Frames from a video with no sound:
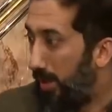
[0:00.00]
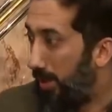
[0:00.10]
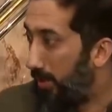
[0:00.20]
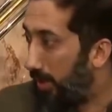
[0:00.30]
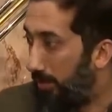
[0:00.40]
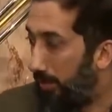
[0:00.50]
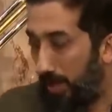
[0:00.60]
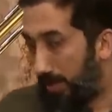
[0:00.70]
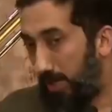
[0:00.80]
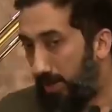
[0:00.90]
And
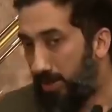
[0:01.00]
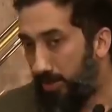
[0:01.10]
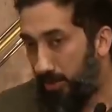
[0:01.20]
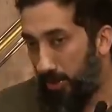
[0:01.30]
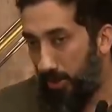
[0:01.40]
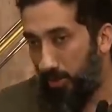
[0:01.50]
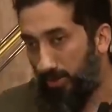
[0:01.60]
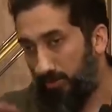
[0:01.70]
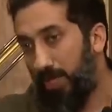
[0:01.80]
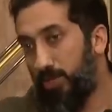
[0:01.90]
I can guarantee you,
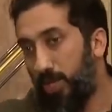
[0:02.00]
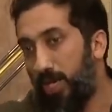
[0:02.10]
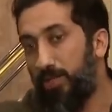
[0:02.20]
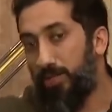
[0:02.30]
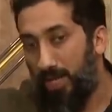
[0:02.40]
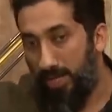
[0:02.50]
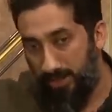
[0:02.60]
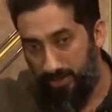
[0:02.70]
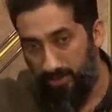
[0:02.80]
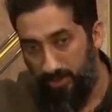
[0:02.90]
if that child
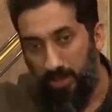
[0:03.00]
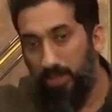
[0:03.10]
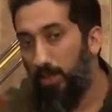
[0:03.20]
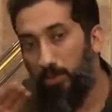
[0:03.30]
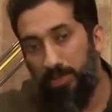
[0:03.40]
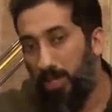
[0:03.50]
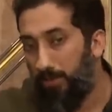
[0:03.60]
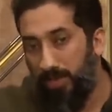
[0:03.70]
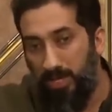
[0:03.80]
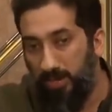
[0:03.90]
died, Allah will not
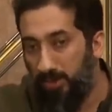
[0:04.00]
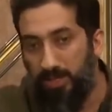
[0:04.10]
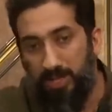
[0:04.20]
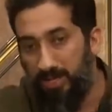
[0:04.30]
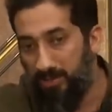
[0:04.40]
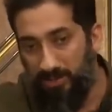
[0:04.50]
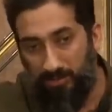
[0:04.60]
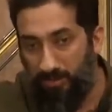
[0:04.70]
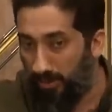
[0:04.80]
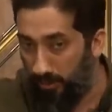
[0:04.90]
be angry and not ask him
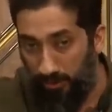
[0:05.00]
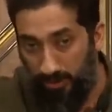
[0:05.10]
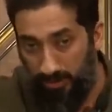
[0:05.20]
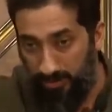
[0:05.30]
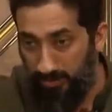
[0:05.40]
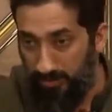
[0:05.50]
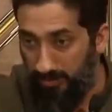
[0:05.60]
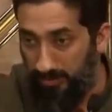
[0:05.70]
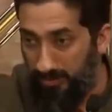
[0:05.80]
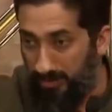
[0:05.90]
about a cookie.
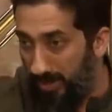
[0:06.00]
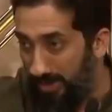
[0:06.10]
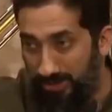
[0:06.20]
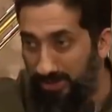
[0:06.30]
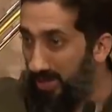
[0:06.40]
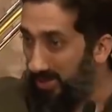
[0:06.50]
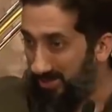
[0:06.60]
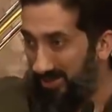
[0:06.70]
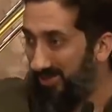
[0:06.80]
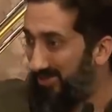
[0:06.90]
I can
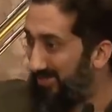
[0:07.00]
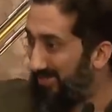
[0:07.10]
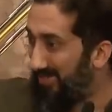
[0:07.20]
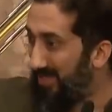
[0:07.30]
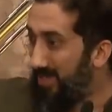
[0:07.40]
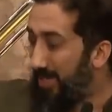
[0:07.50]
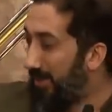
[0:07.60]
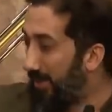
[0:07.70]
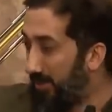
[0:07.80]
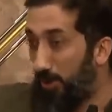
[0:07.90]
guarantee you.
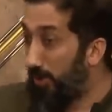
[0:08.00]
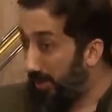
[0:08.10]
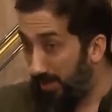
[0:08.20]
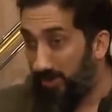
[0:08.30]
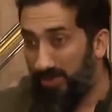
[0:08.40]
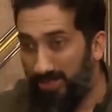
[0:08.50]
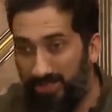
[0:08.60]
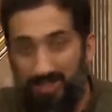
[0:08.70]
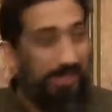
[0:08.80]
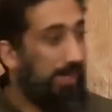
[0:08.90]
Allah, you're angry.
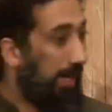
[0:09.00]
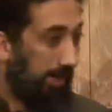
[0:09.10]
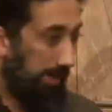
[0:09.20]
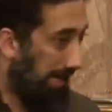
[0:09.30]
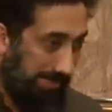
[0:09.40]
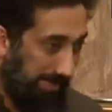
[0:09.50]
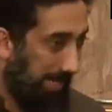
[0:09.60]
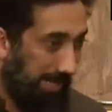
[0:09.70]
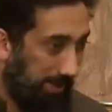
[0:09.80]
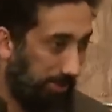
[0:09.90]
Allah isn't
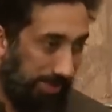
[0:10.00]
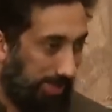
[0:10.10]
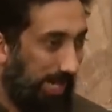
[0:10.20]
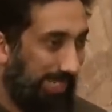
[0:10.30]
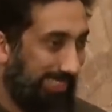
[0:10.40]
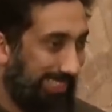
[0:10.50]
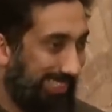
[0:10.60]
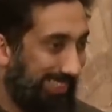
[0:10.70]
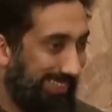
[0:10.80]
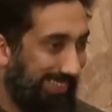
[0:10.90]
angry with a child.
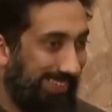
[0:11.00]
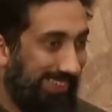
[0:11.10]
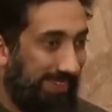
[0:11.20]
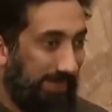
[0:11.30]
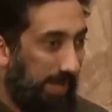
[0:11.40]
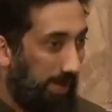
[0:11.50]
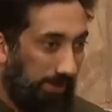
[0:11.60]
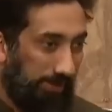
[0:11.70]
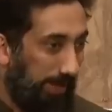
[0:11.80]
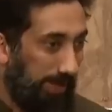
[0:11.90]
Not
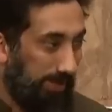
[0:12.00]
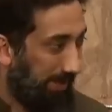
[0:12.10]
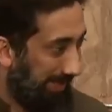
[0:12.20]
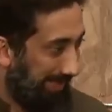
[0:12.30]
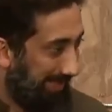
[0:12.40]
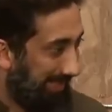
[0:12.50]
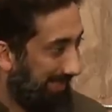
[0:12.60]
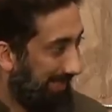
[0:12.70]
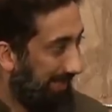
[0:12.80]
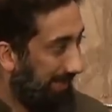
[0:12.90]
over any cookies.
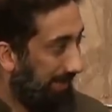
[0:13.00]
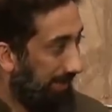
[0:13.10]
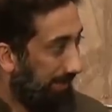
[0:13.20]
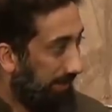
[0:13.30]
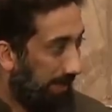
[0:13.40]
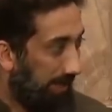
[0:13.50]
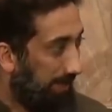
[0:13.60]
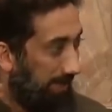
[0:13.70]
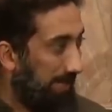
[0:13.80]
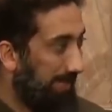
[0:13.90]
They're
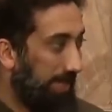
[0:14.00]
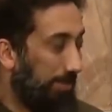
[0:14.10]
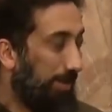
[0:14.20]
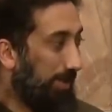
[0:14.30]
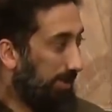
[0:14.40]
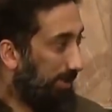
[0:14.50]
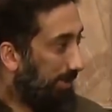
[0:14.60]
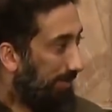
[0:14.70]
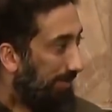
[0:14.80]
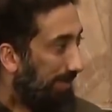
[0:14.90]

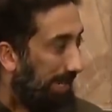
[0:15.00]
ma'soom.